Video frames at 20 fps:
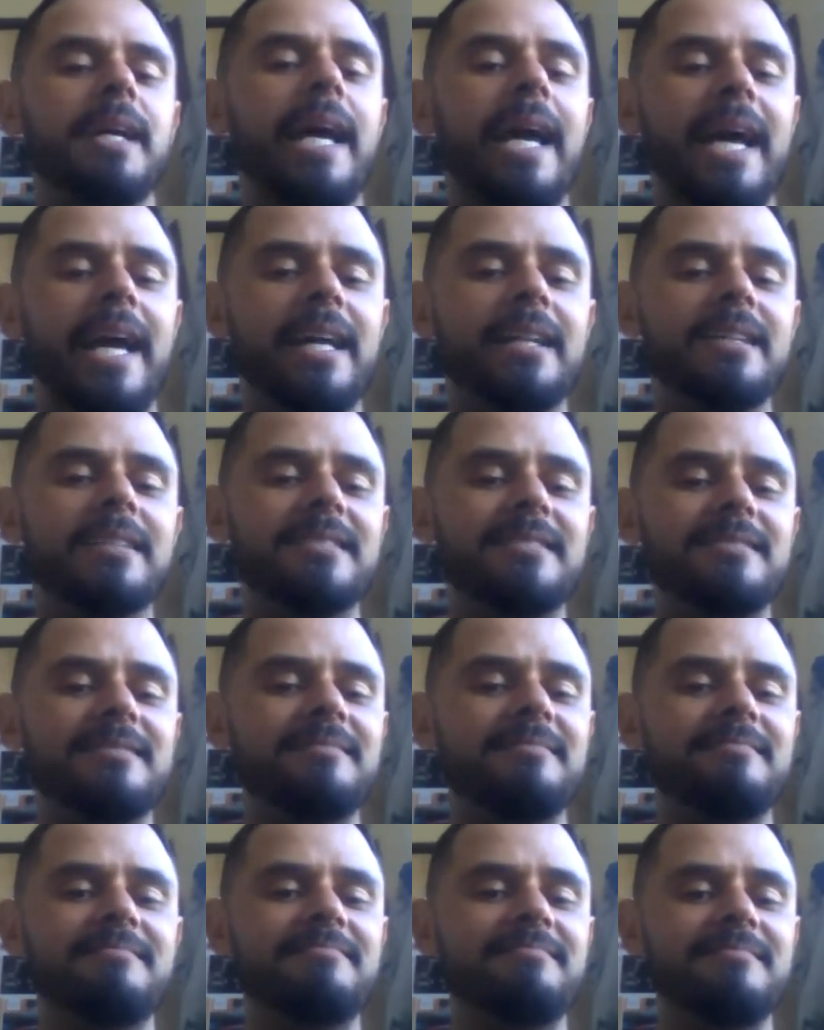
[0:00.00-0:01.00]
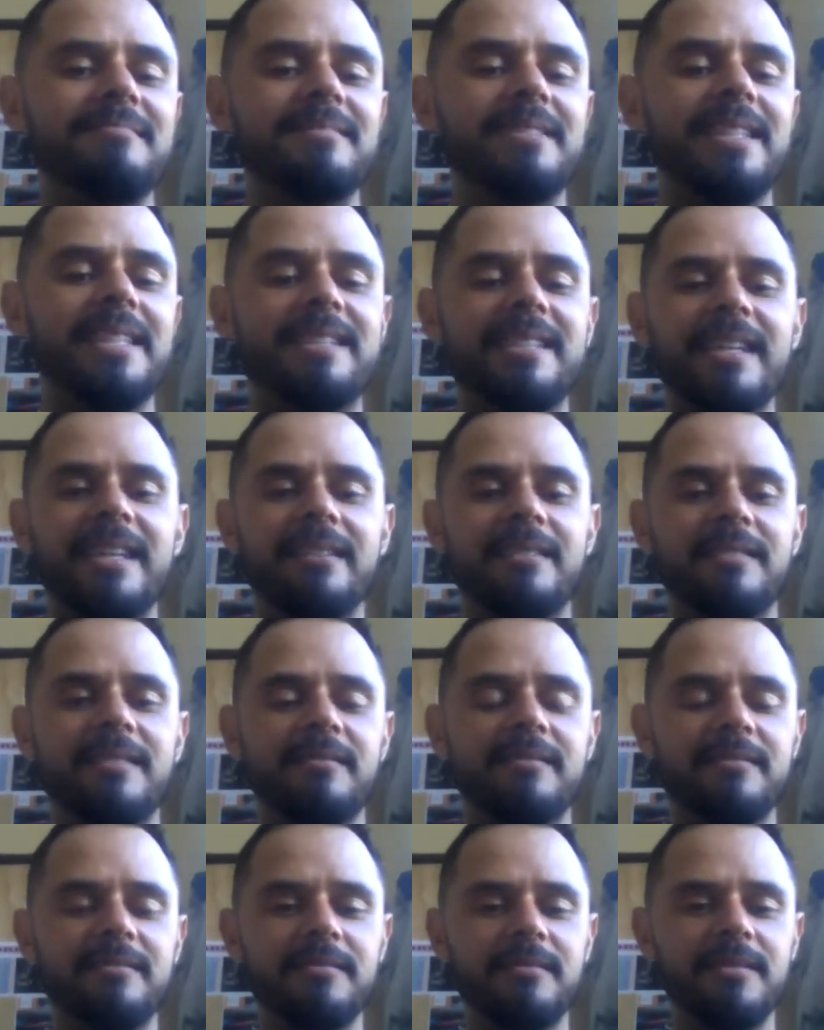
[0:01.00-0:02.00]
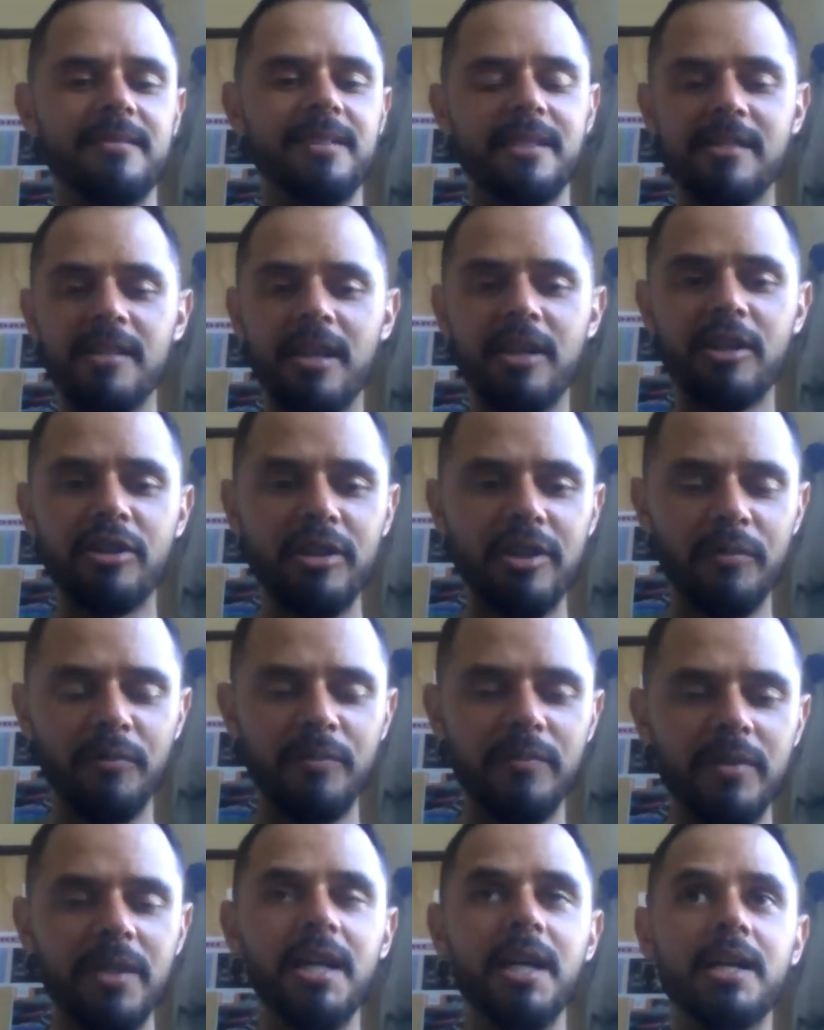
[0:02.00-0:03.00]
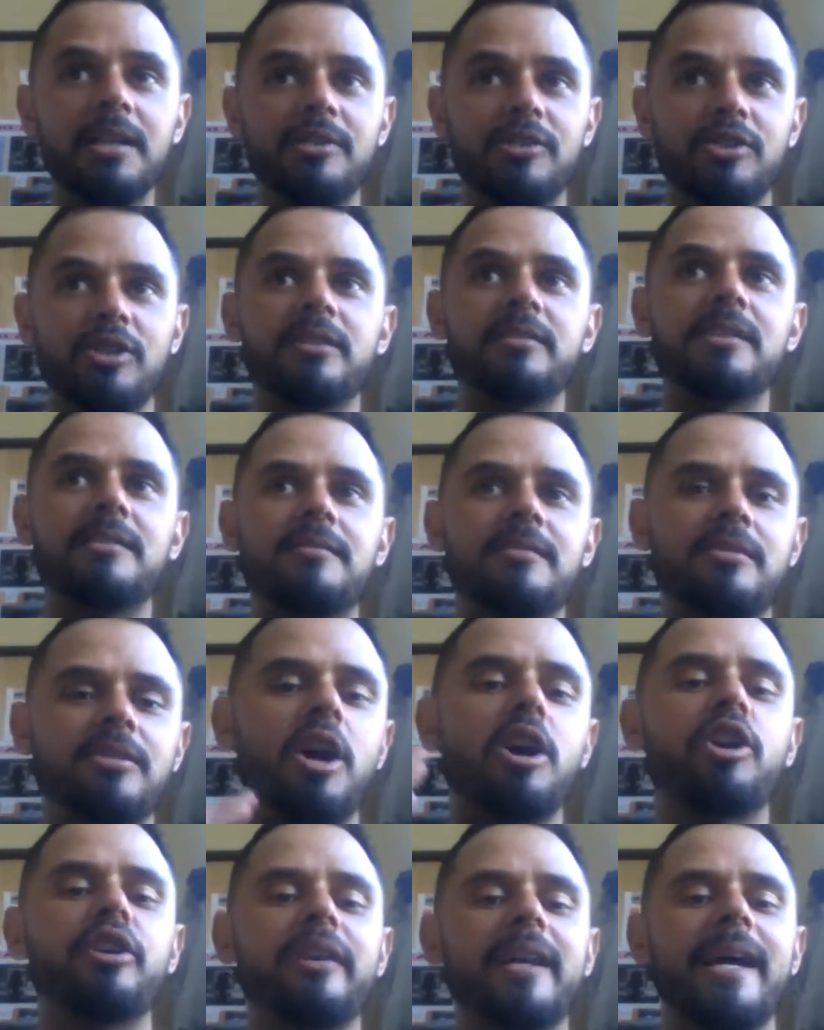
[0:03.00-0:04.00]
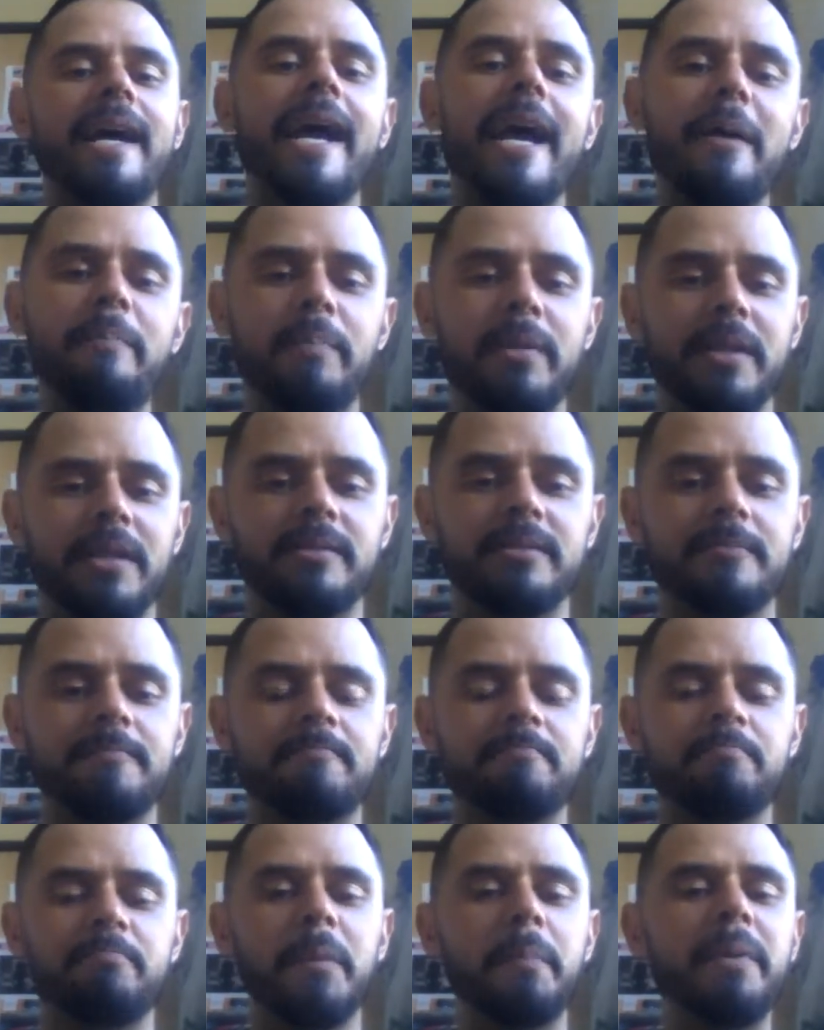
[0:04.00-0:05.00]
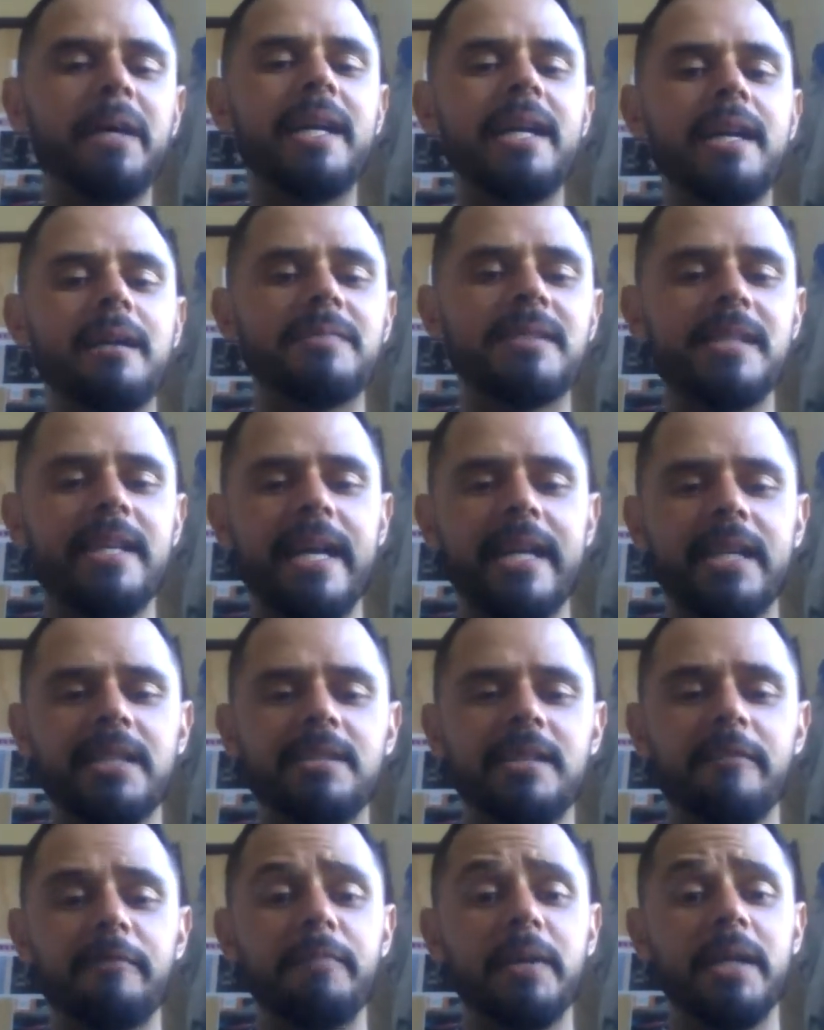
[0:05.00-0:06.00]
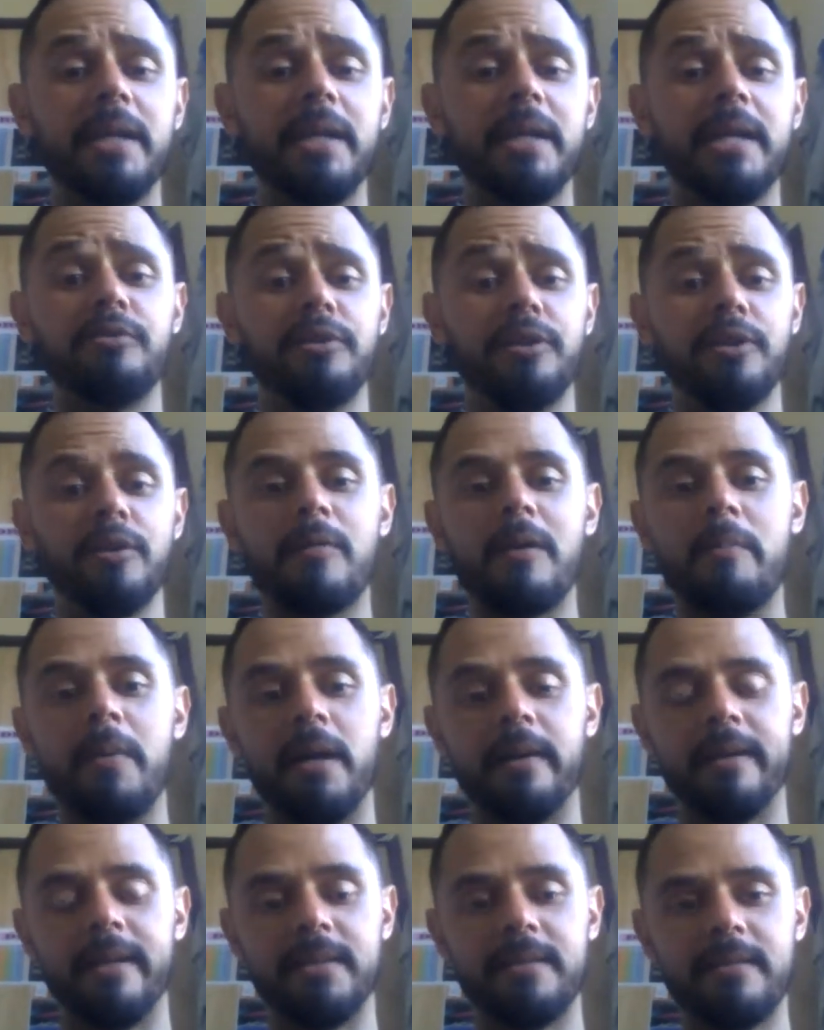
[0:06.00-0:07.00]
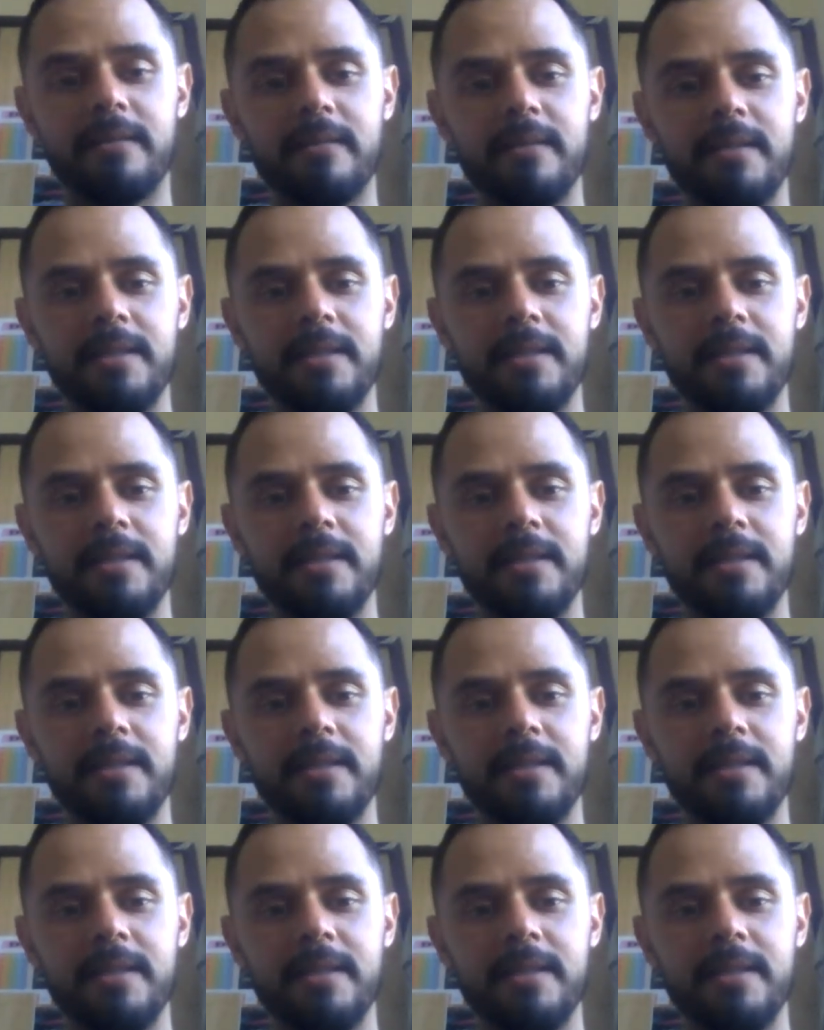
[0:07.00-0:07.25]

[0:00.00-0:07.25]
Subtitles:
and that's it. It's not gonna. It's not that it's not gonna happen, but becomes negative because you know about it.